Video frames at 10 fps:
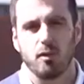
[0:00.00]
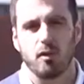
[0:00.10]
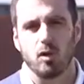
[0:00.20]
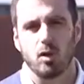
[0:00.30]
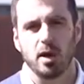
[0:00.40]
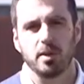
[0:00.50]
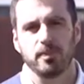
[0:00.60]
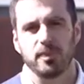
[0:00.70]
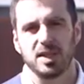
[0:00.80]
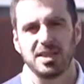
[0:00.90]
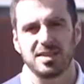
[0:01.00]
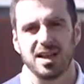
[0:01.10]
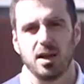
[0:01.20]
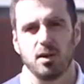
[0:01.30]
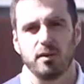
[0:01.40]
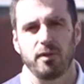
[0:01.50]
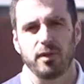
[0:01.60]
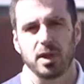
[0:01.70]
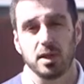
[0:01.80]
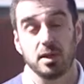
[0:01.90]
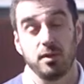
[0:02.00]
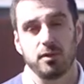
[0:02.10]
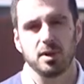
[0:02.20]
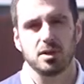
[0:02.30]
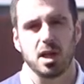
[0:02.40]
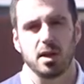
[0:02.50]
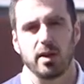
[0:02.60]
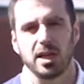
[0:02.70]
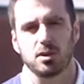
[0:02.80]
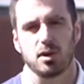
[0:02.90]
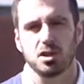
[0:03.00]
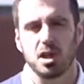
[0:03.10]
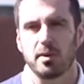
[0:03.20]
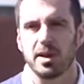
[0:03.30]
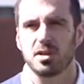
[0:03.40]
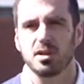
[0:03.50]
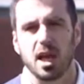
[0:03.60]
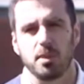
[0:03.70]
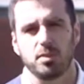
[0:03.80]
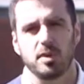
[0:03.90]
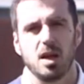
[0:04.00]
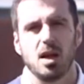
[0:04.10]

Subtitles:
for this kind of different generation or generation gap.